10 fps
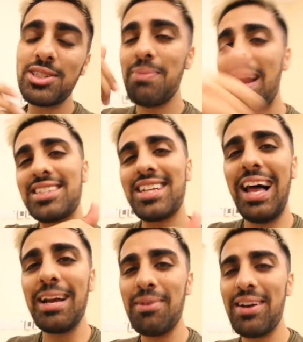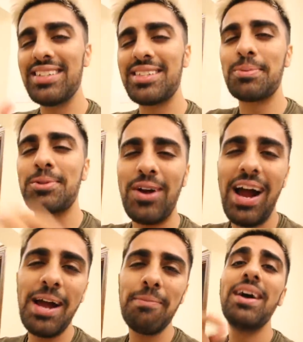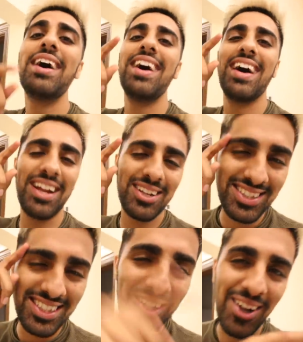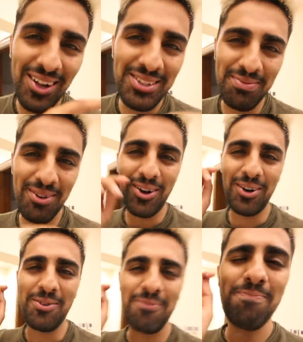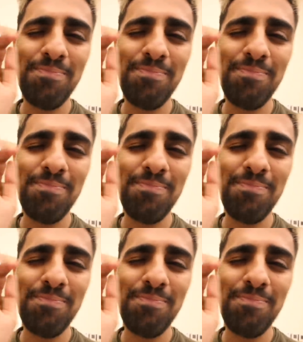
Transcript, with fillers: Smash the like button, subscribe, and I'll see y'all tomorrow.